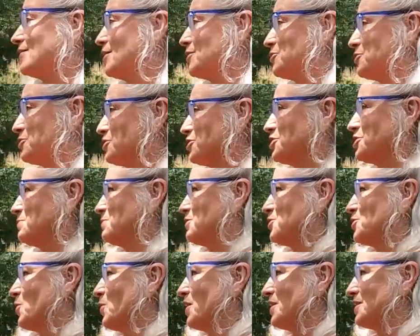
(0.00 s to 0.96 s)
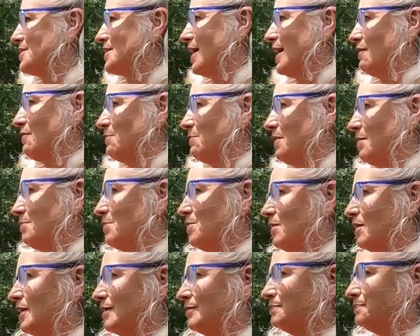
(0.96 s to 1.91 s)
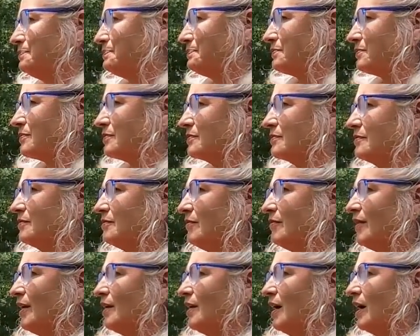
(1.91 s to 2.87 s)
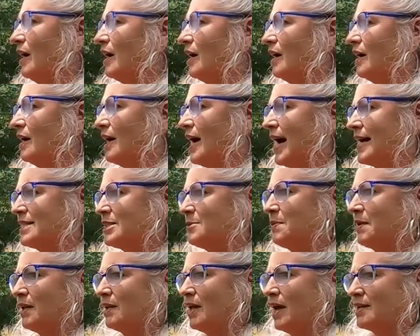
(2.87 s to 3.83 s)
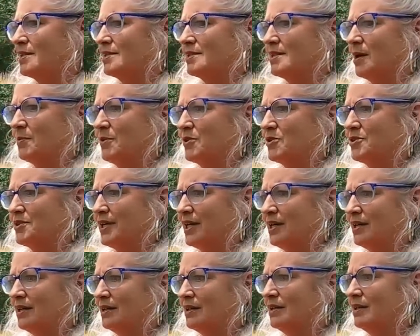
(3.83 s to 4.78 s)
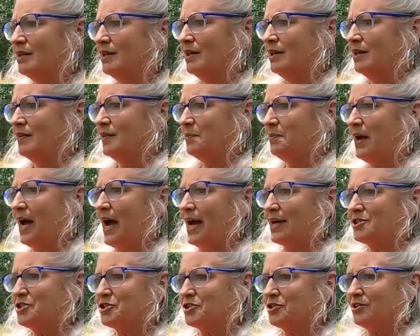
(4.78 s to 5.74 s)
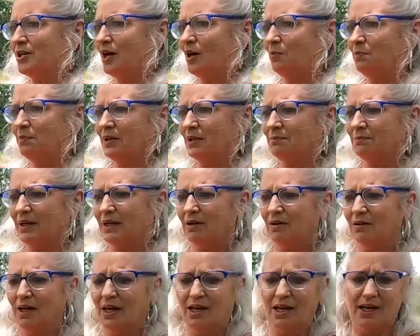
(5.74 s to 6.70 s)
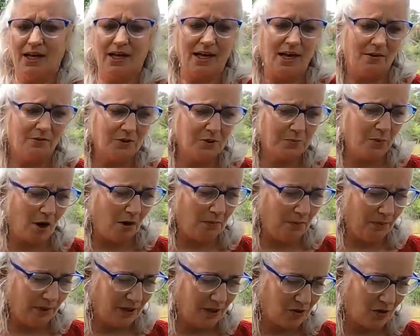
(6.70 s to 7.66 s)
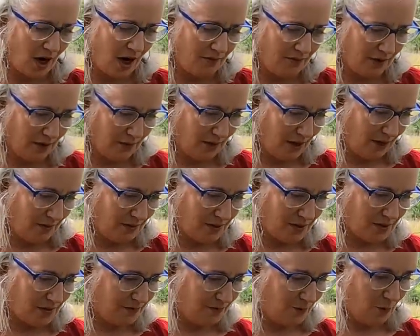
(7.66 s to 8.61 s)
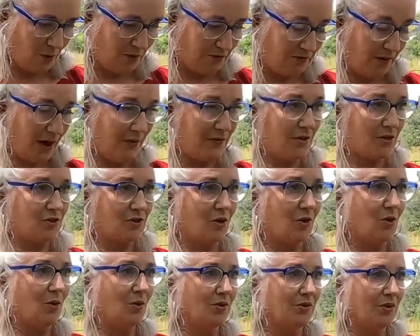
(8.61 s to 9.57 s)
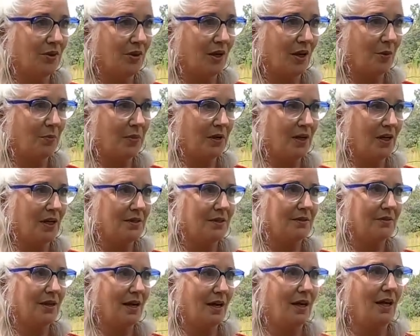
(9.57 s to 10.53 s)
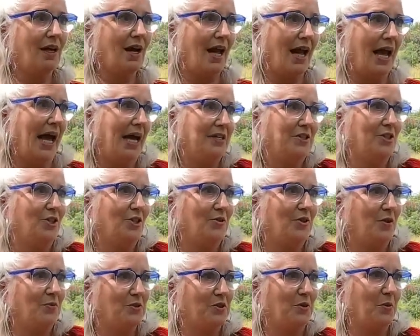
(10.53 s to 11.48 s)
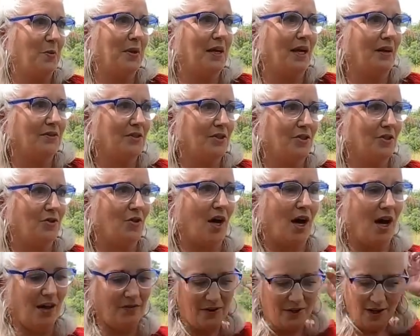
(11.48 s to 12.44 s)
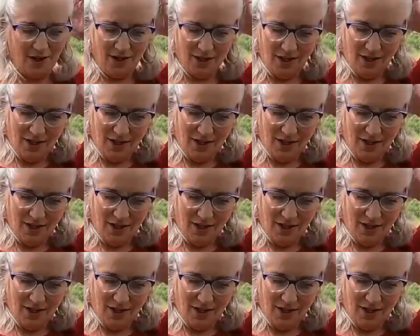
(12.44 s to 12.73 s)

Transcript: Those are just some stories that I remember. And I spent a lot of summers in the pasture helping bale hay. I was probably driving when I was 4 or 5 years old, because I had to. There was nobody else to drive.